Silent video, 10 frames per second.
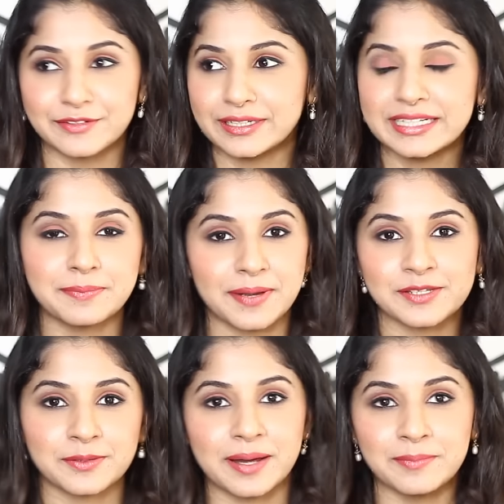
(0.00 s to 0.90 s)
It really
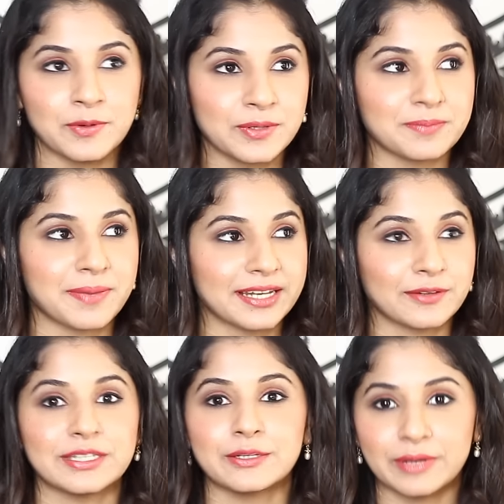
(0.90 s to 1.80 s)
depends on my mood,
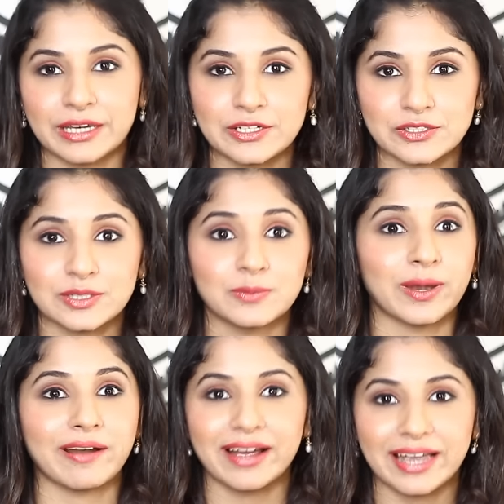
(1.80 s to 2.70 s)
depending on the occasion,
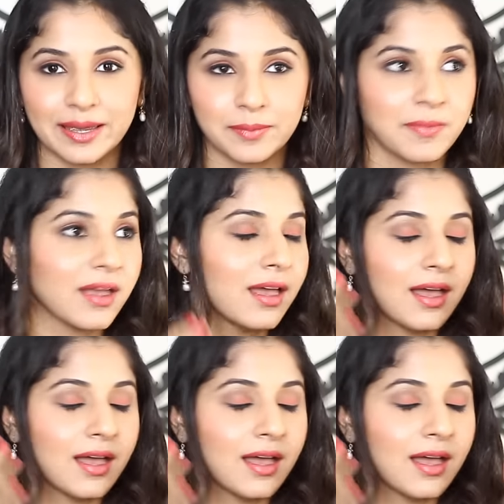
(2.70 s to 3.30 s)
where I am.